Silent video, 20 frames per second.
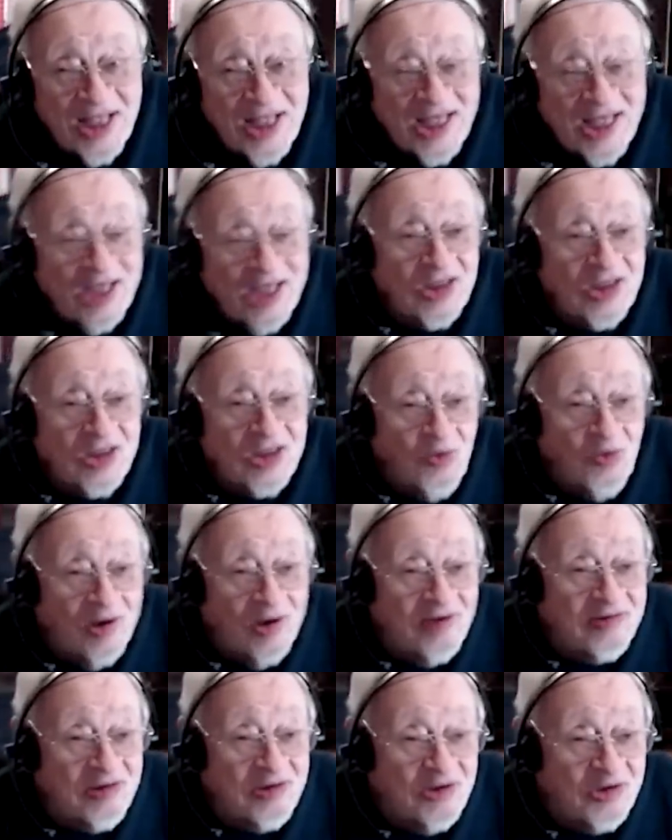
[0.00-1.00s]
he says,
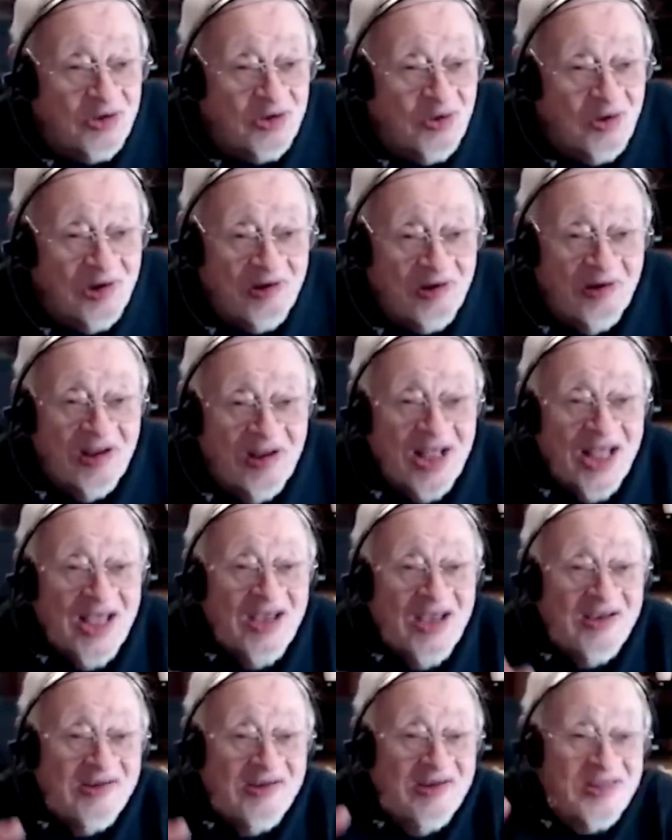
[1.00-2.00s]
where's your daughter?
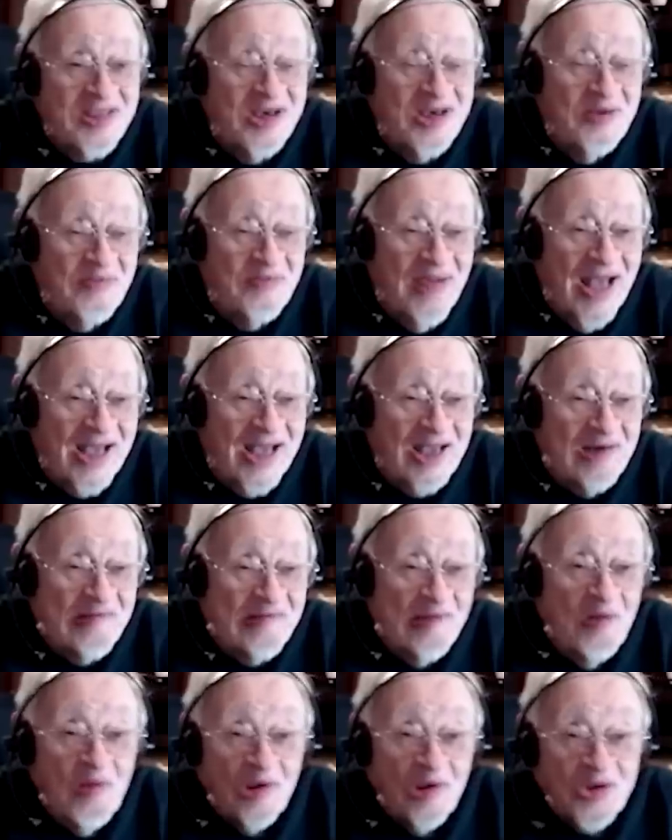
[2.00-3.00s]
She's in the back of the
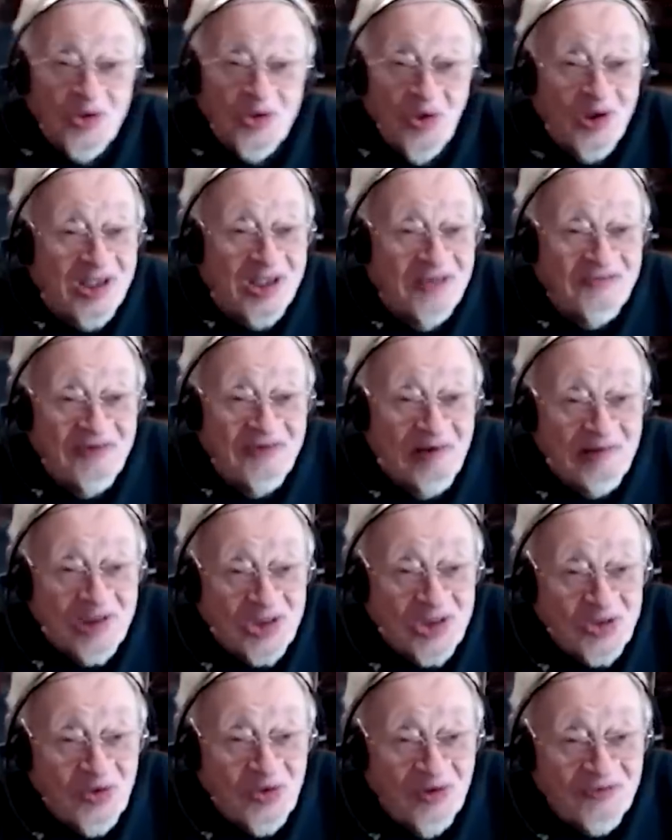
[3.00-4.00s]
room. We're talking very
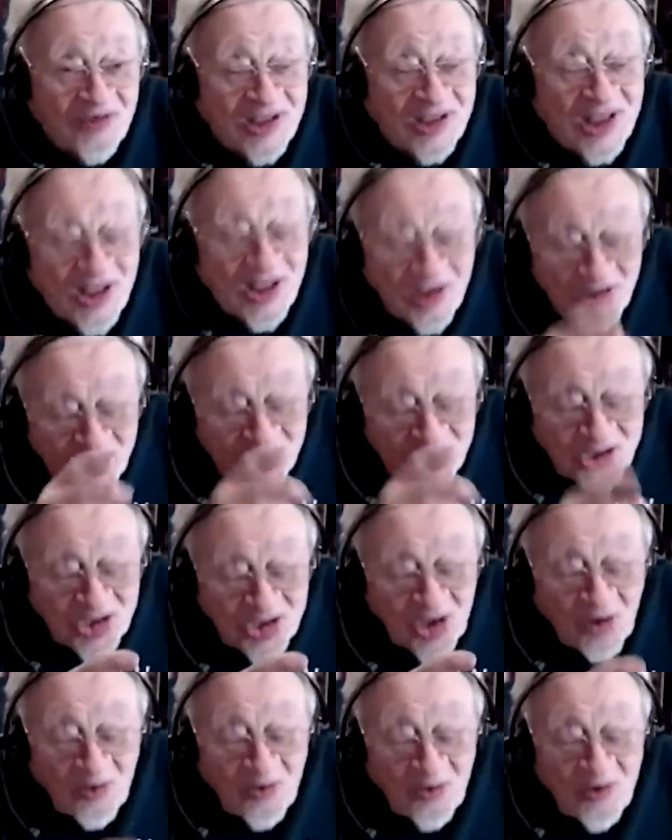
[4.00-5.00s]
softly.
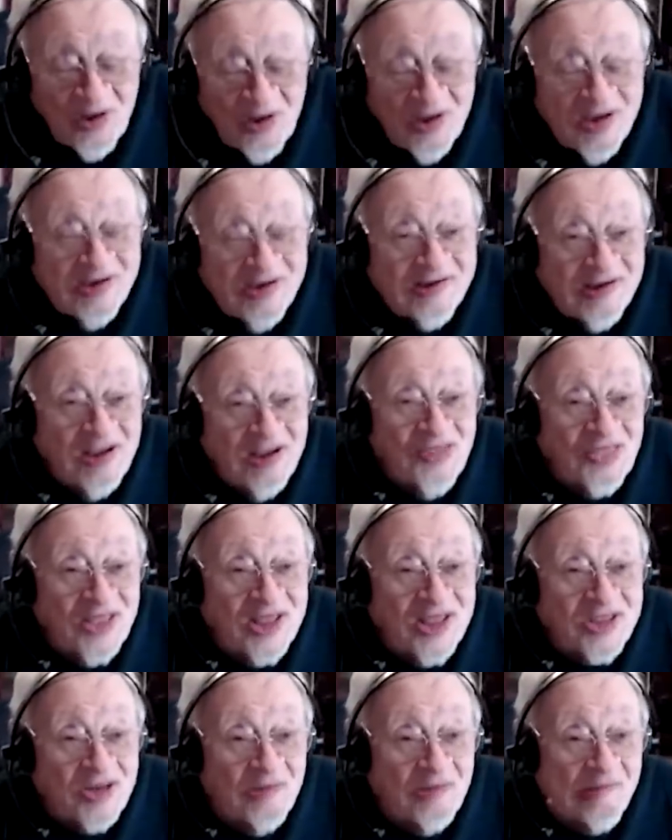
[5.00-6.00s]
So she
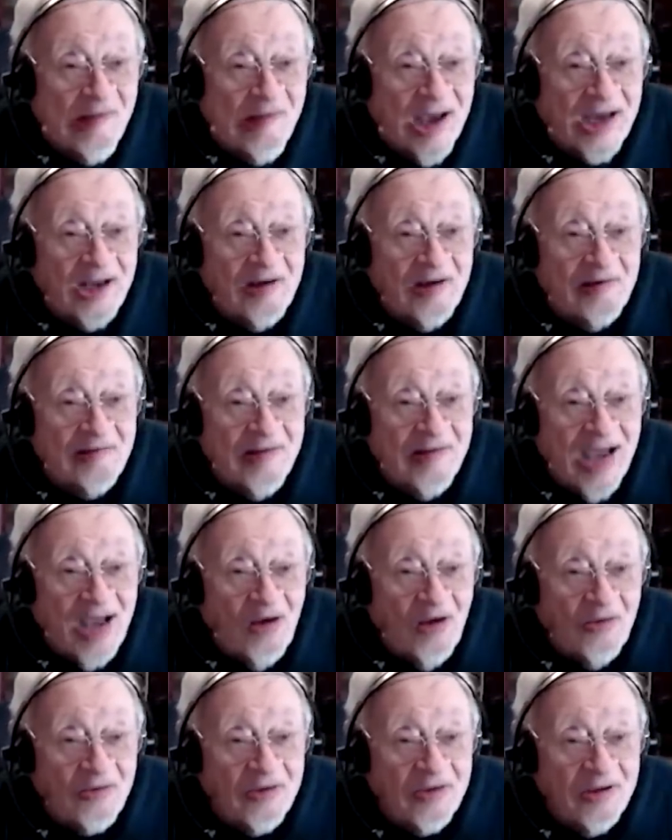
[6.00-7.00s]
thinks I'm ratting her out